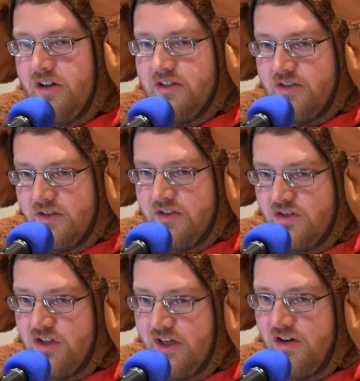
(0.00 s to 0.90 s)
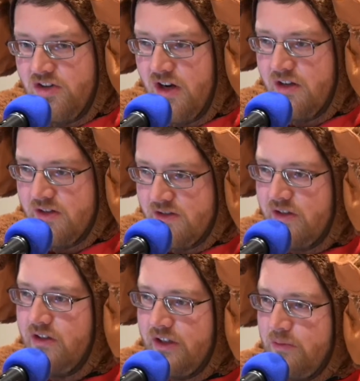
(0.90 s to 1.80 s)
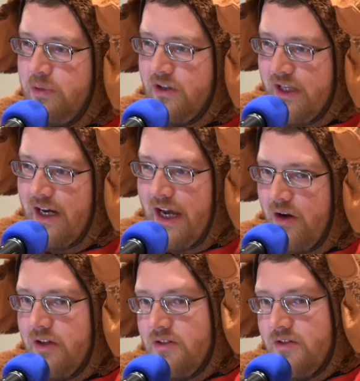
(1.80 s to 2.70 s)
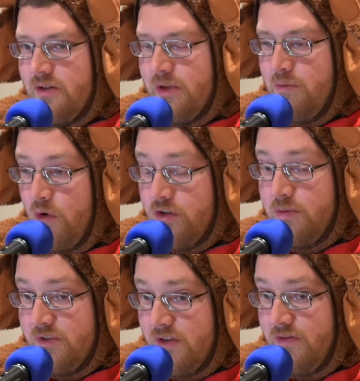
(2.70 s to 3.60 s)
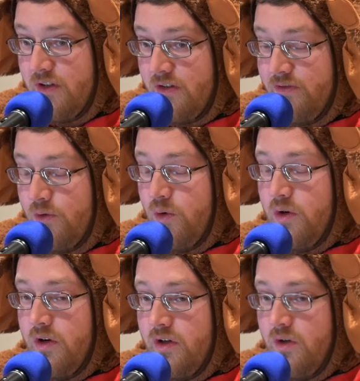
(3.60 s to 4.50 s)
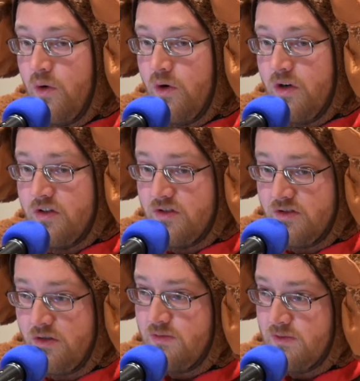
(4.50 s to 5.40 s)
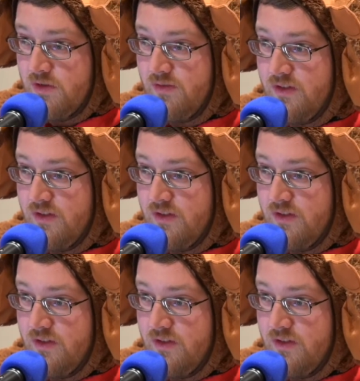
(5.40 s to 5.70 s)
list is a generic shot list. You'll need to build that out into something more specific for your Christmas services.